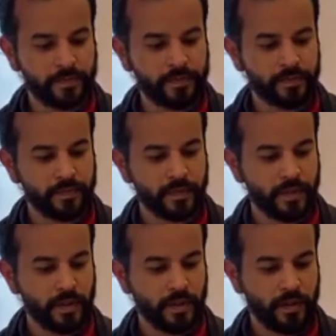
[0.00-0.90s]

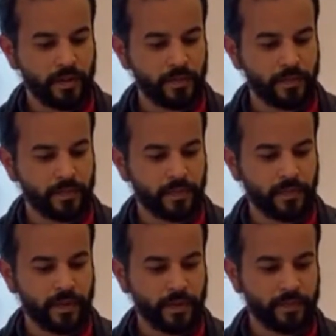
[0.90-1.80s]

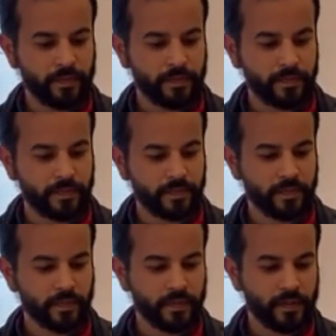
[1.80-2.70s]

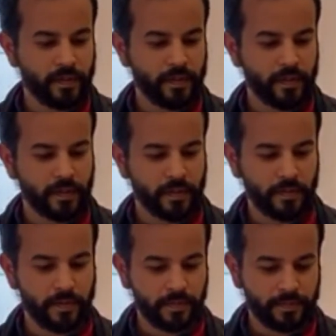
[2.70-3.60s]

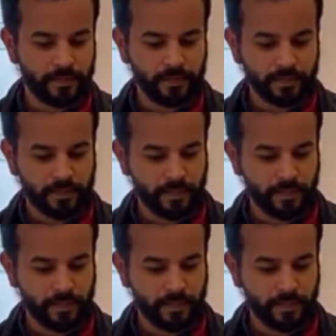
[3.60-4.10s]
(silence)